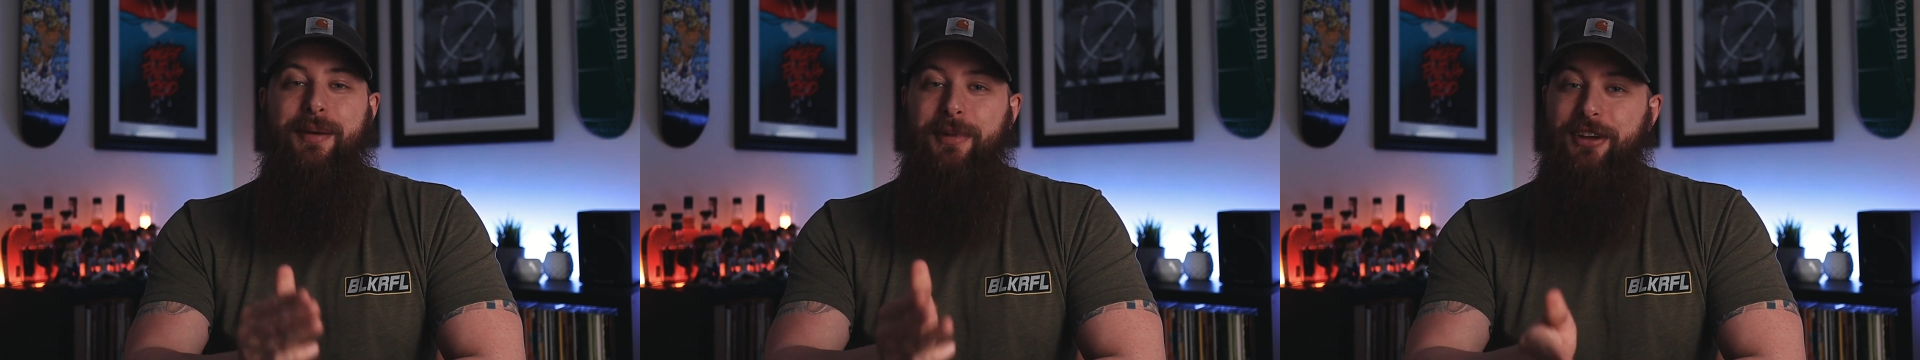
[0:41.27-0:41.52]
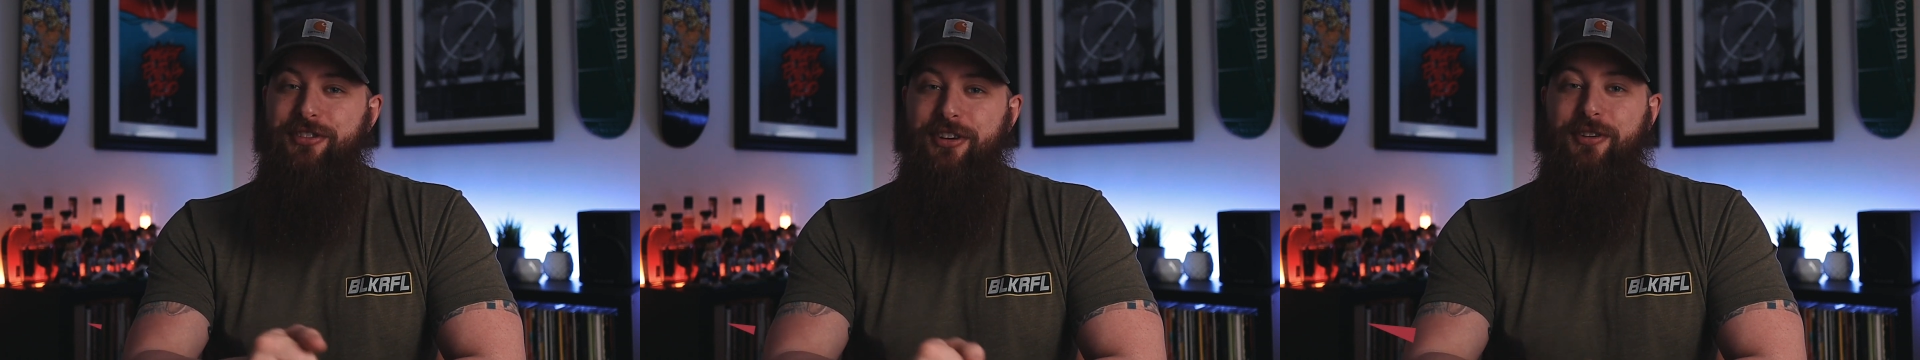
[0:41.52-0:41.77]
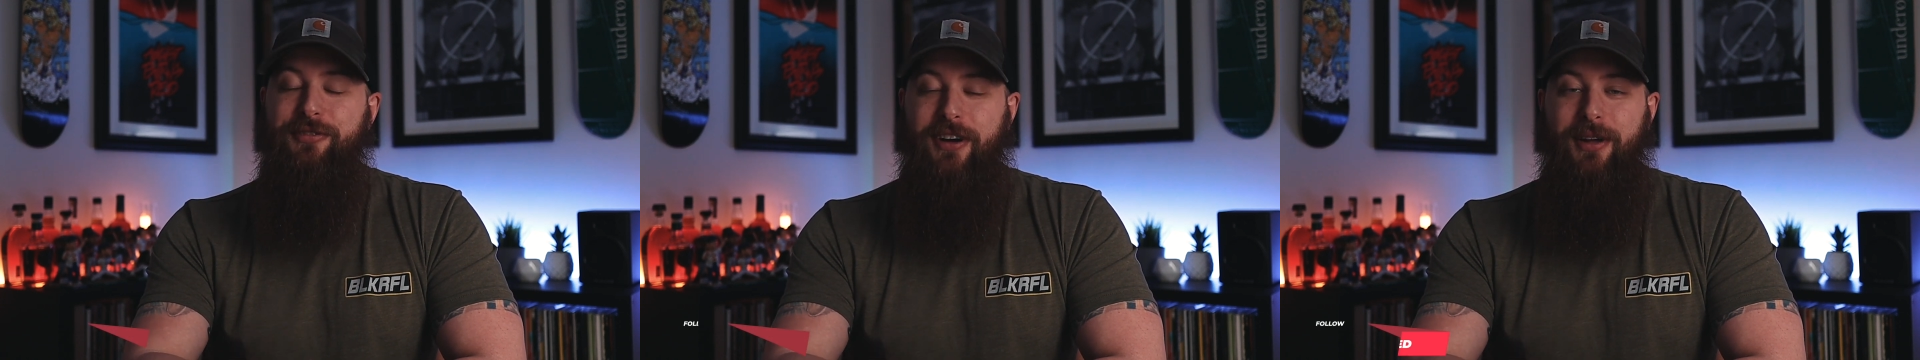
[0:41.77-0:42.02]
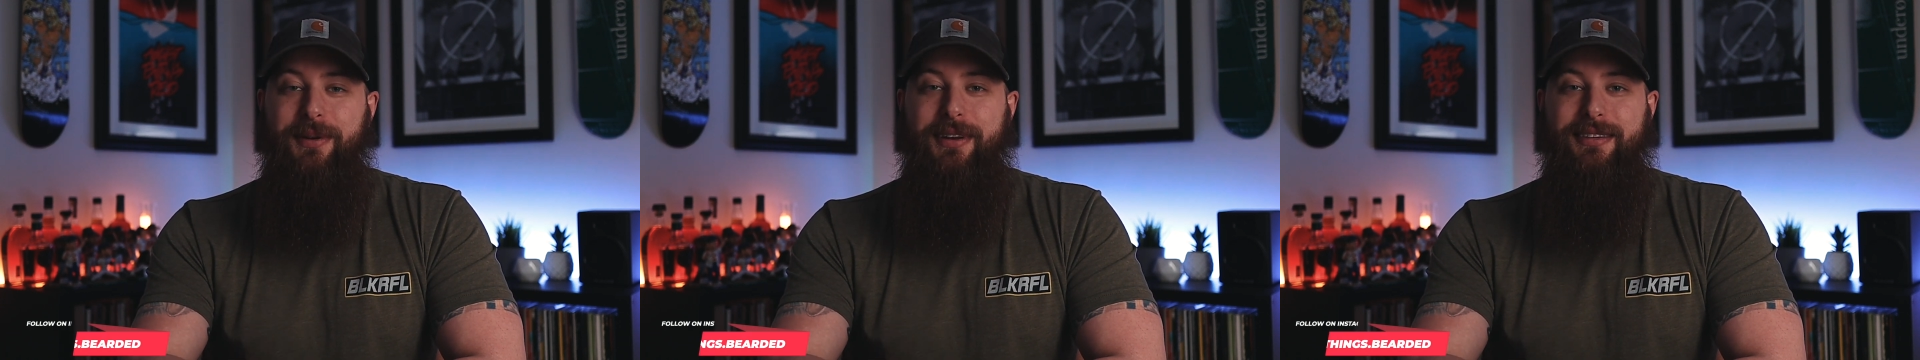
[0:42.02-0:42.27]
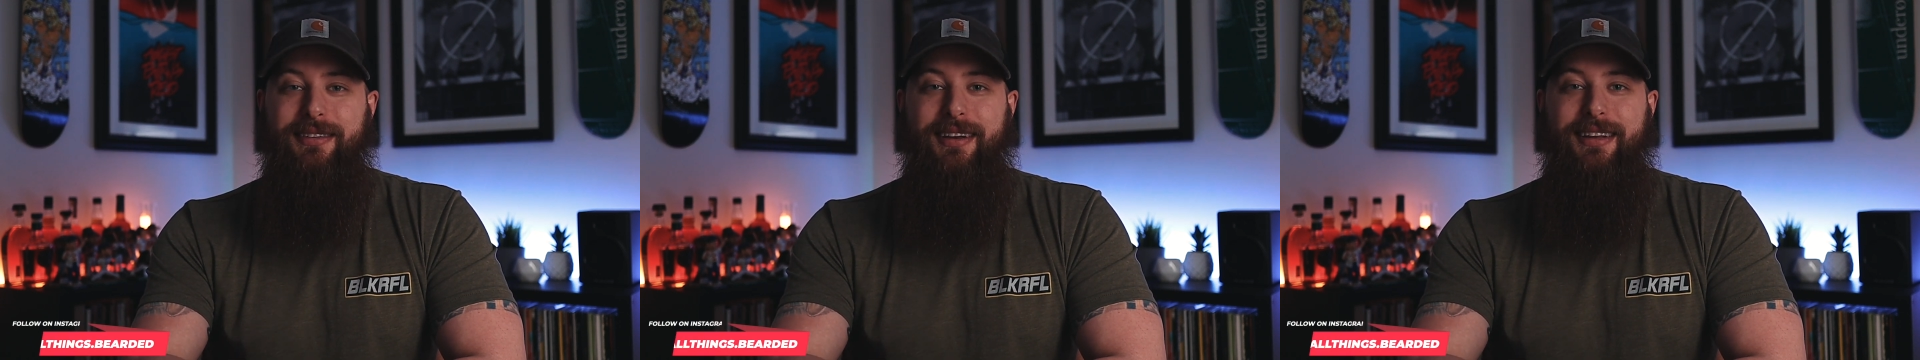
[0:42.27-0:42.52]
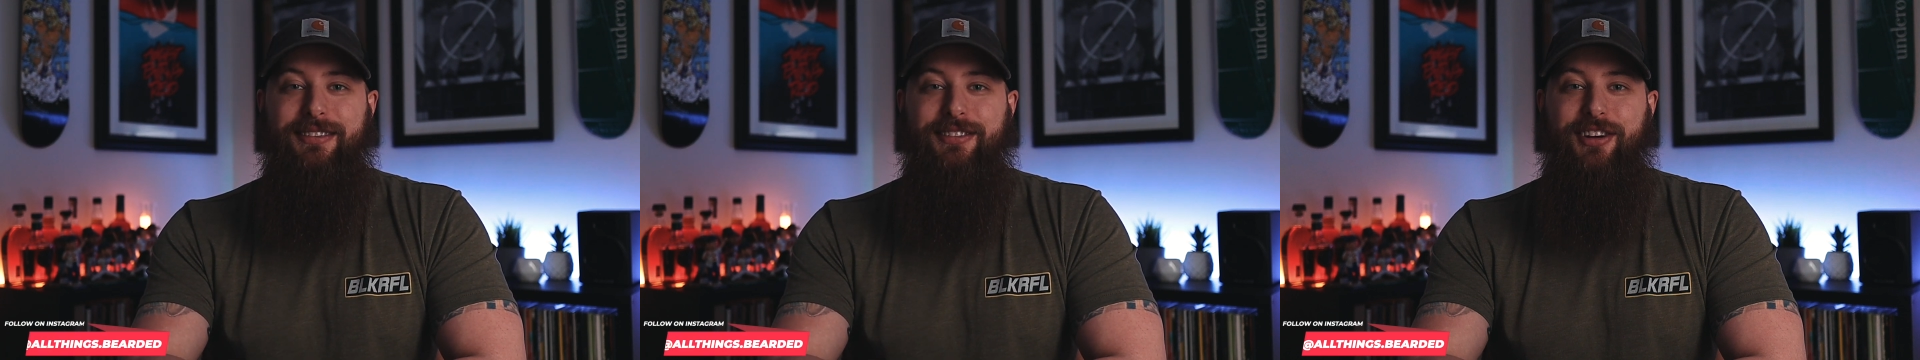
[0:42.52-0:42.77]
Make sure you're following us
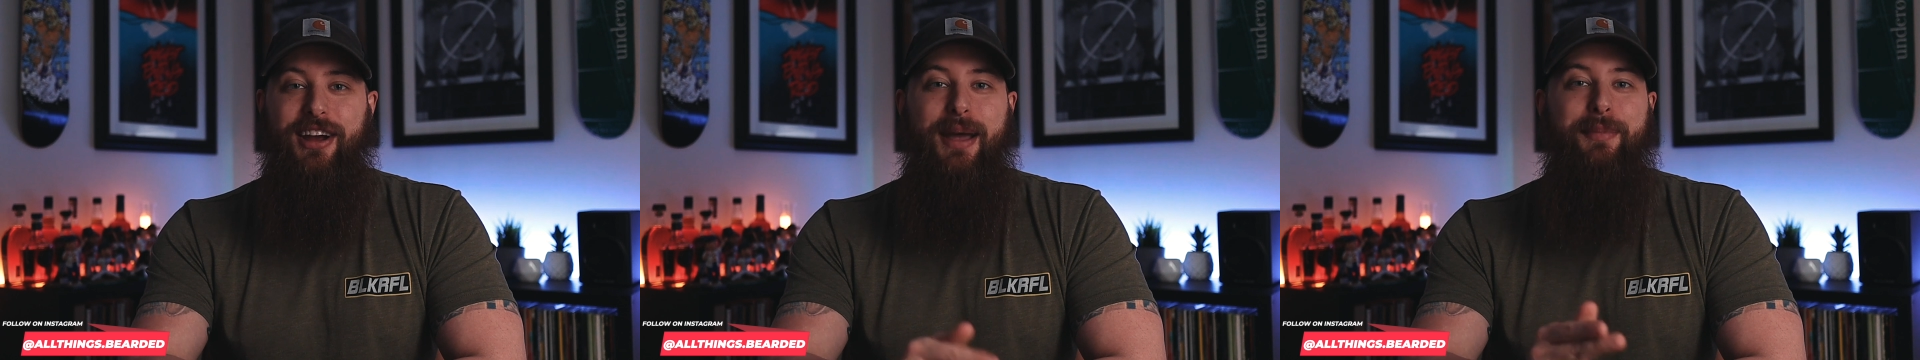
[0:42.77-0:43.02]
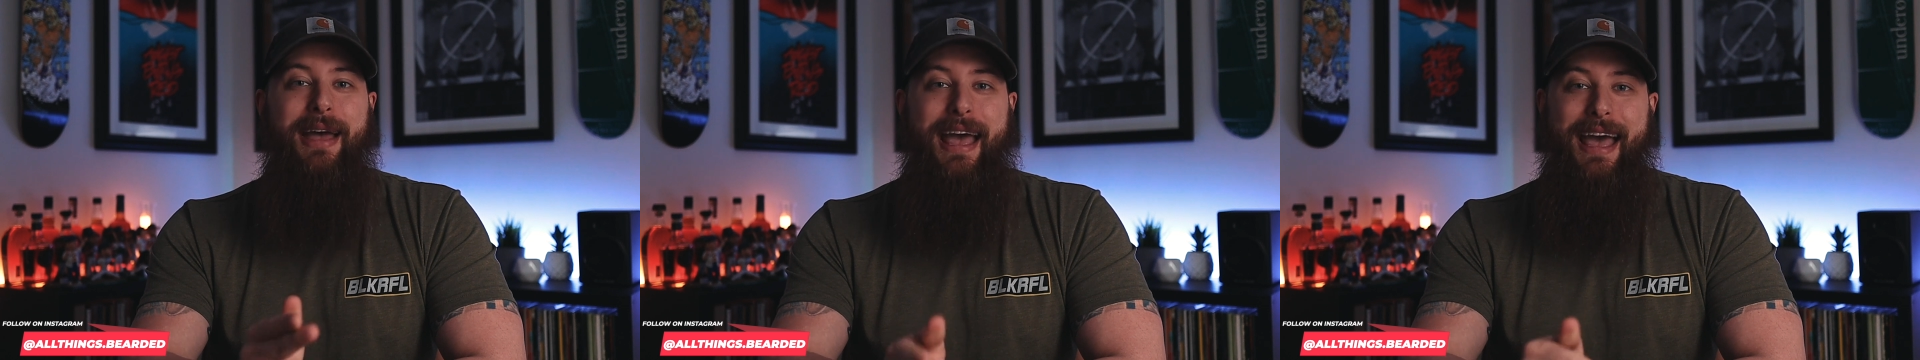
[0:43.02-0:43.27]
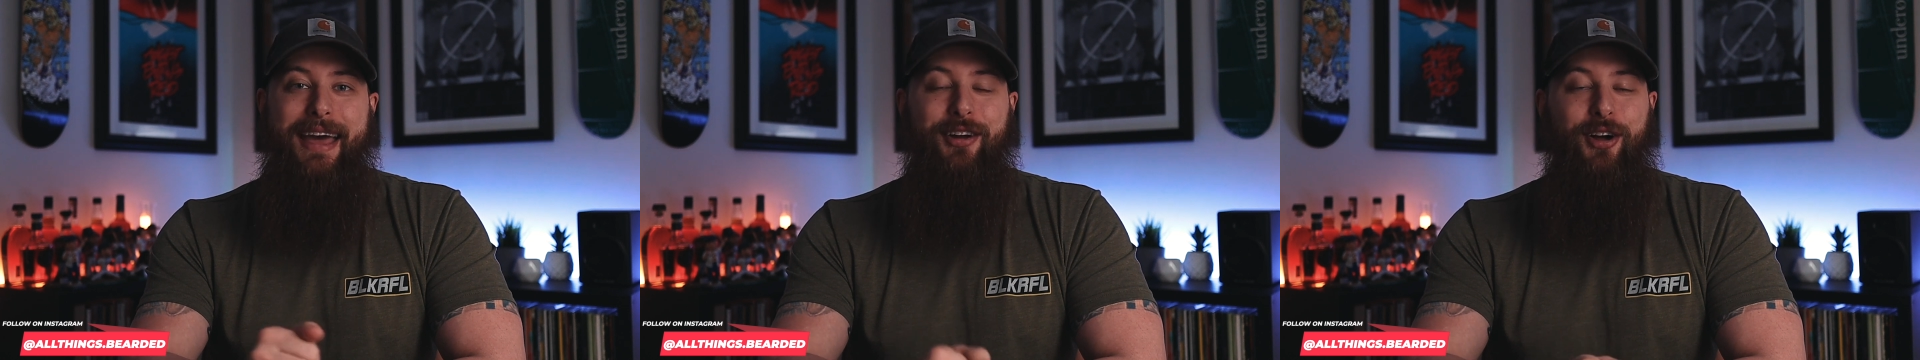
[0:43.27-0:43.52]
on Instagram at